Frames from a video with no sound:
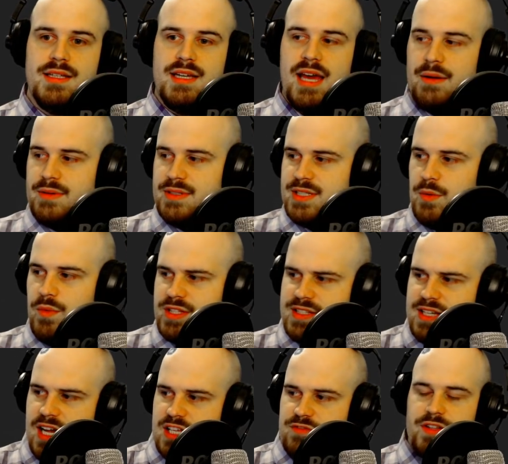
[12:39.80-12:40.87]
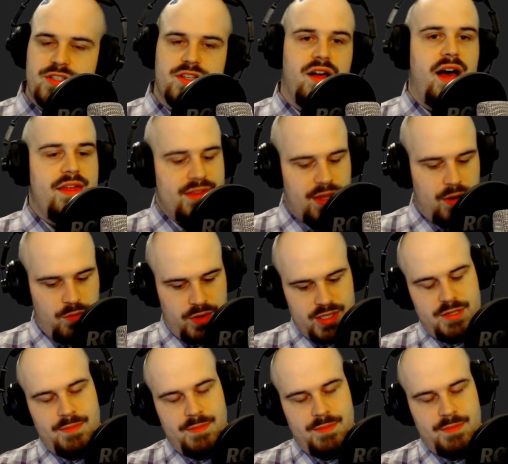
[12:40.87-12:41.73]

I don't want to say one size fits all. I think they want it